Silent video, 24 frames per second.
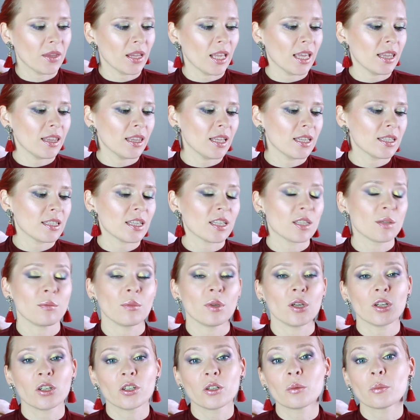And this is
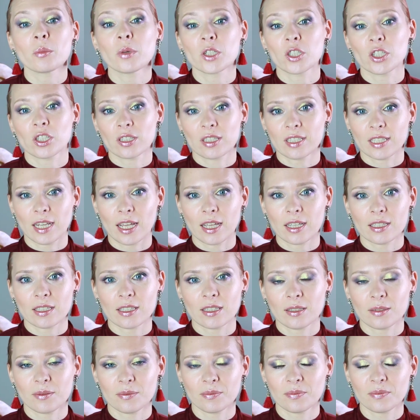Mirror
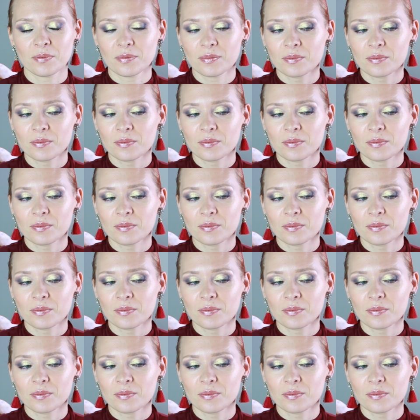Majestes.